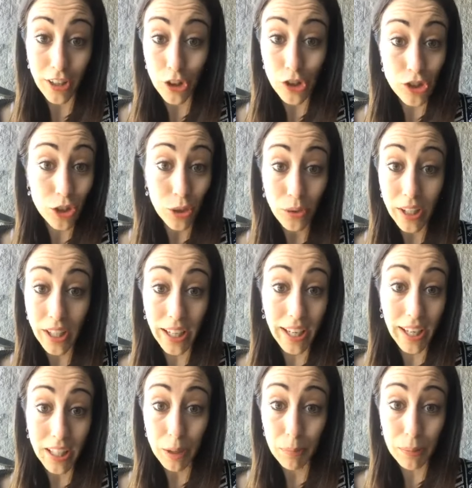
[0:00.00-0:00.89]
Don't let
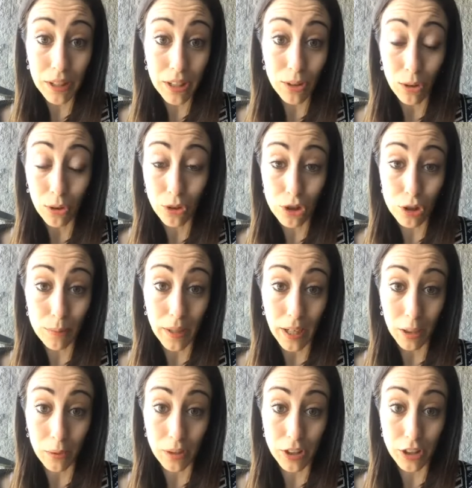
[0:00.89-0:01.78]
anybody hold you
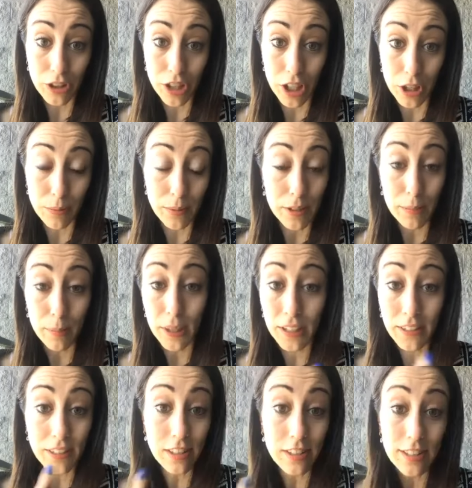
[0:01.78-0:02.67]
back with their judgments,
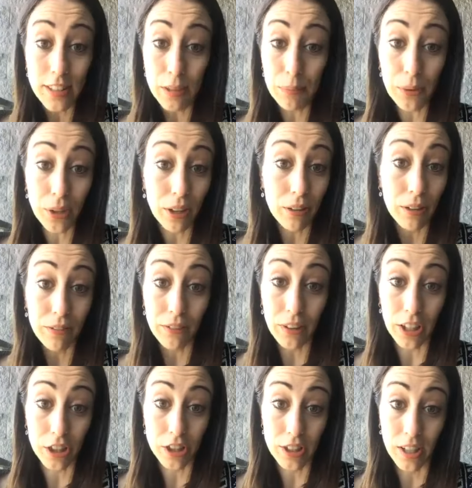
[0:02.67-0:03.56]
because it's simply a
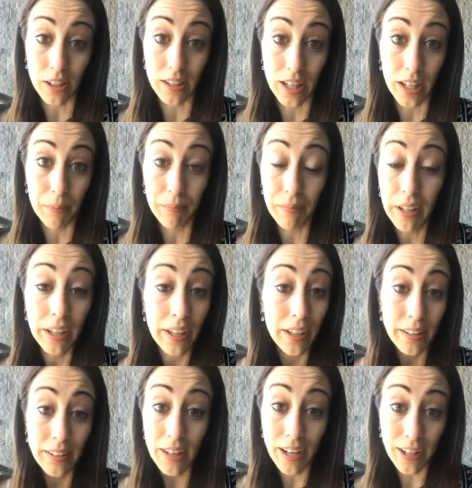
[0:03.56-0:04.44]
reflection on them,
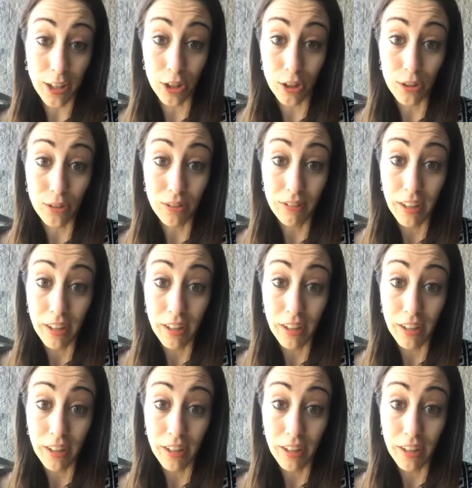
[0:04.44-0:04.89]
not you.